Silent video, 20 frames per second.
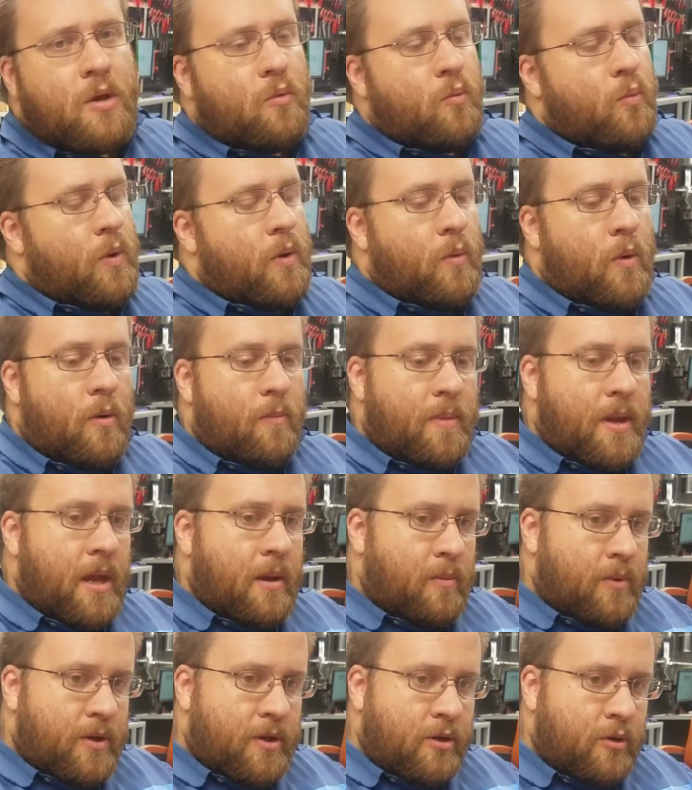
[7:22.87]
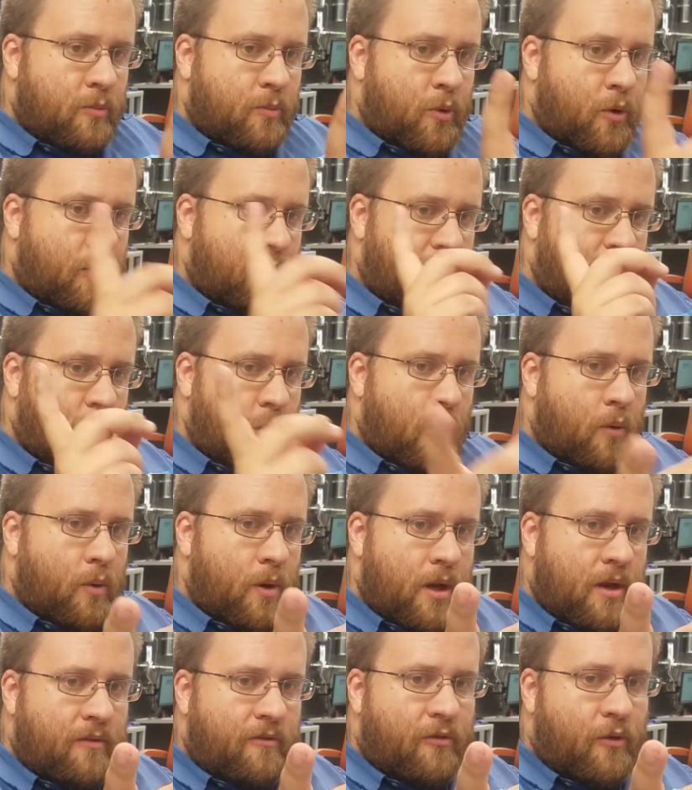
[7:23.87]
We won't be able to do port
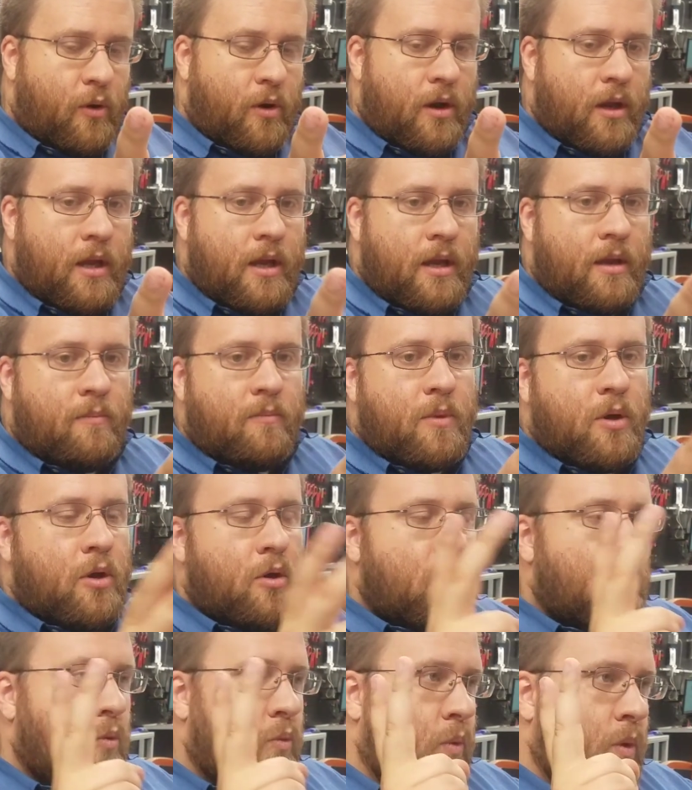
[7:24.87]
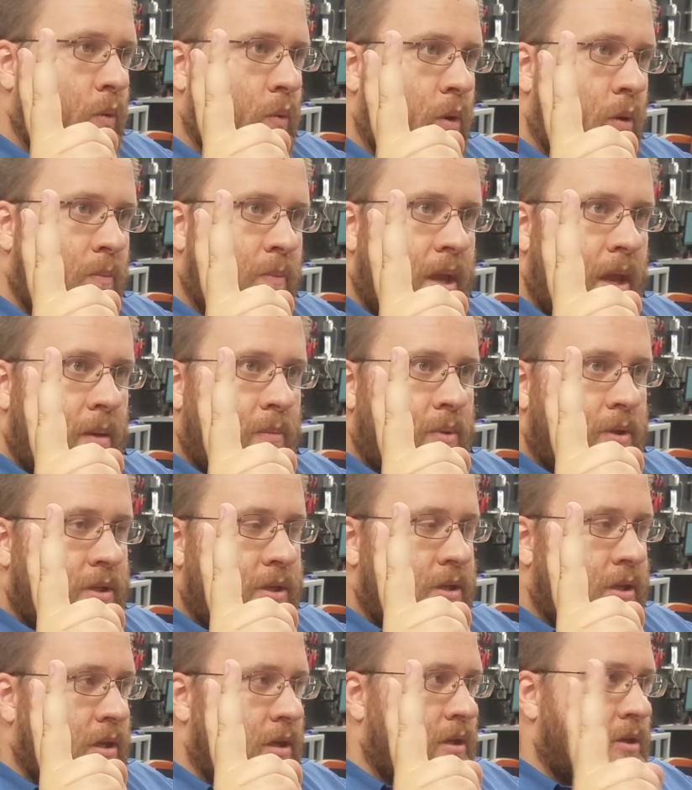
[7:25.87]
forwarding for him. We won't be able
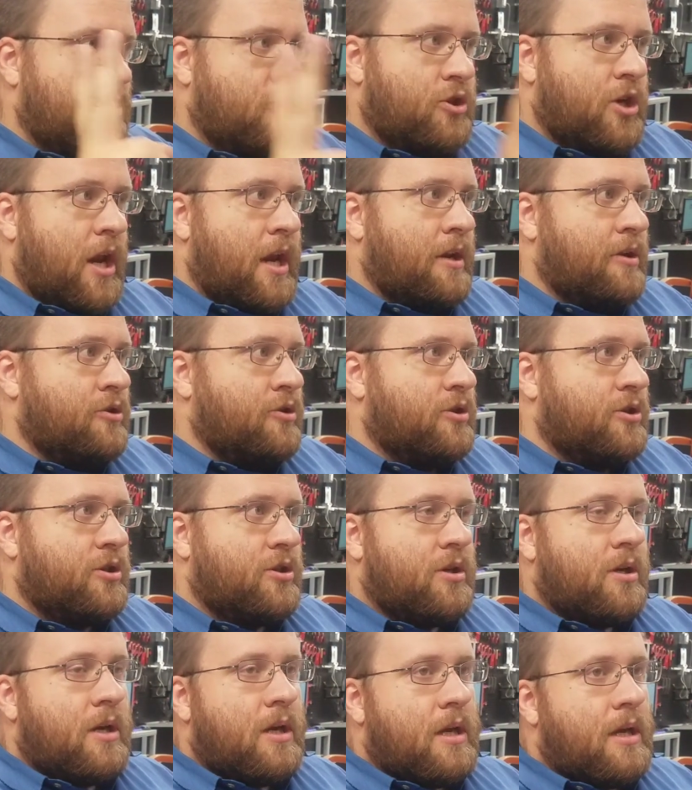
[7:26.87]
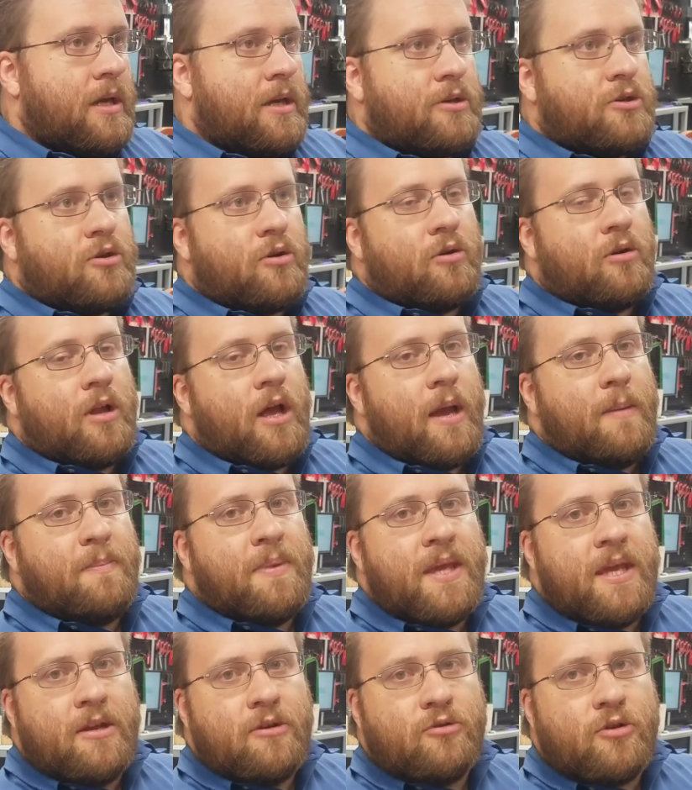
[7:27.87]
to change internal IP
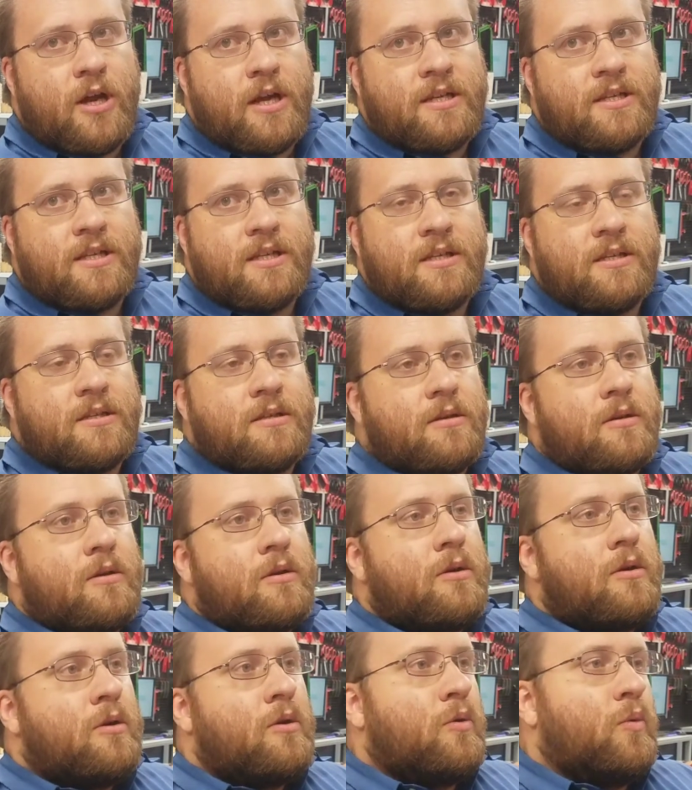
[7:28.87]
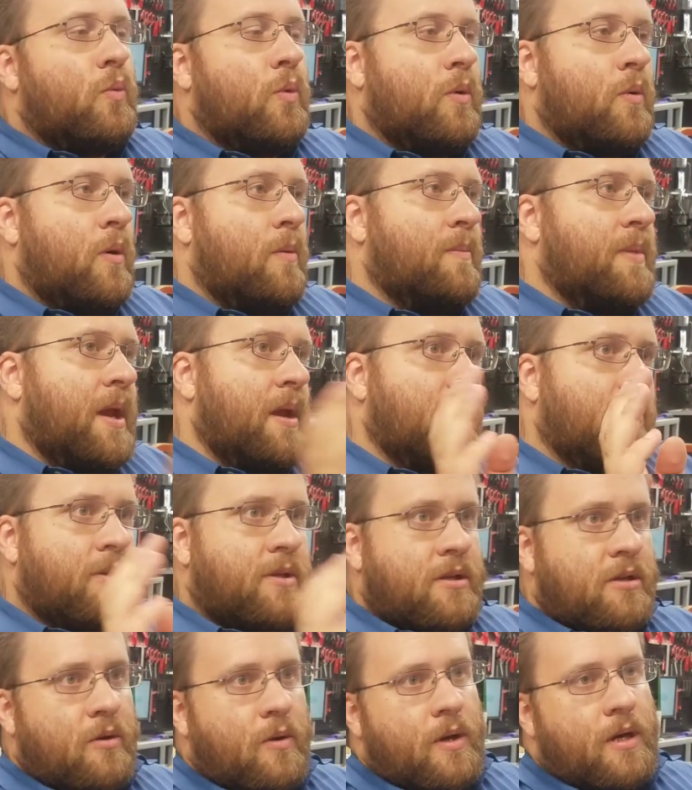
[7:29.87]
addresses. We won't be able to
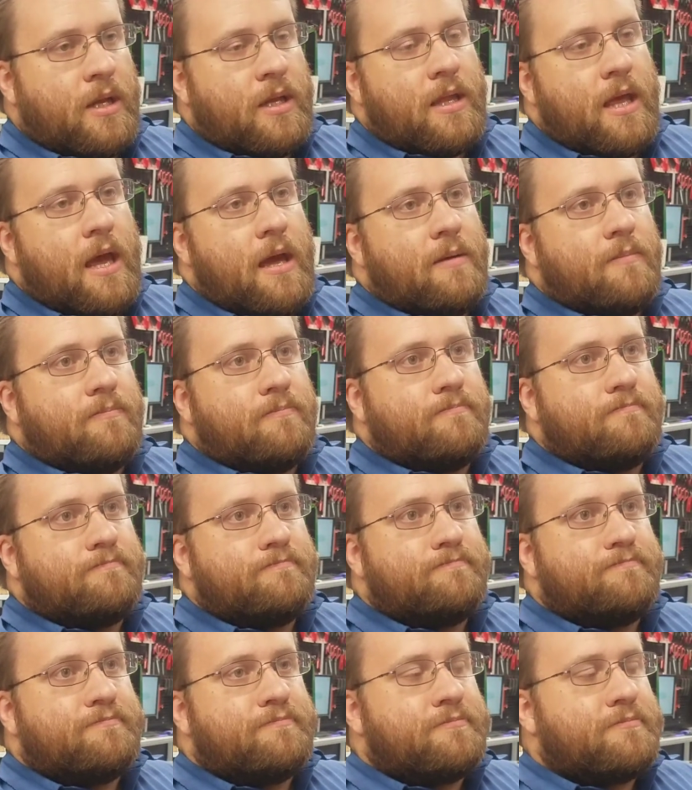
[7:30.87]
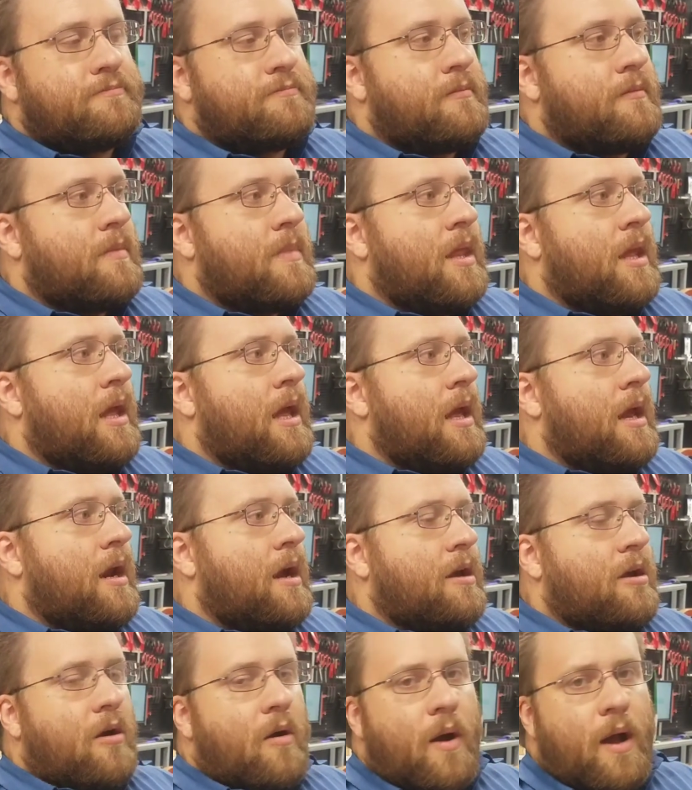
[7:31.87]
do any of that. I
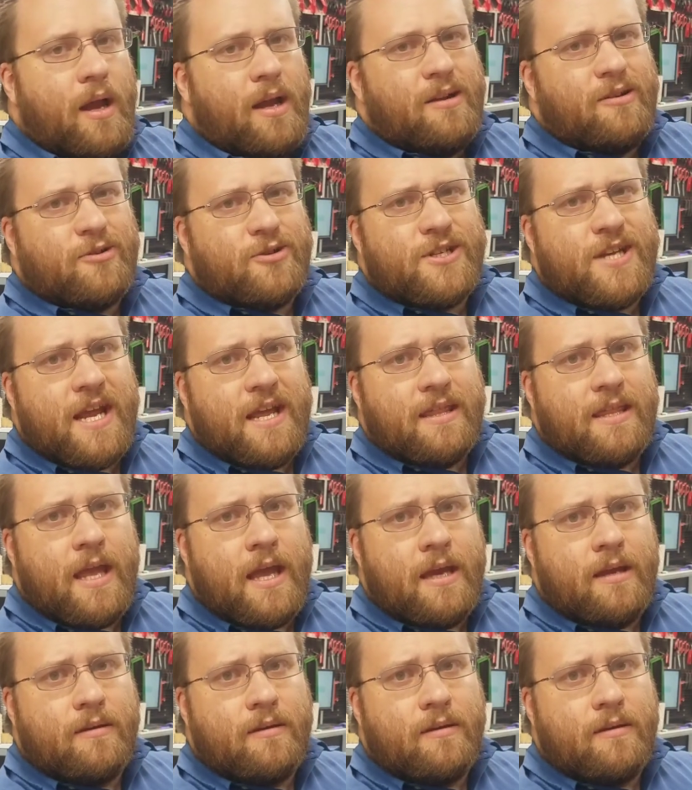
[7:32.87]
go, I understand that.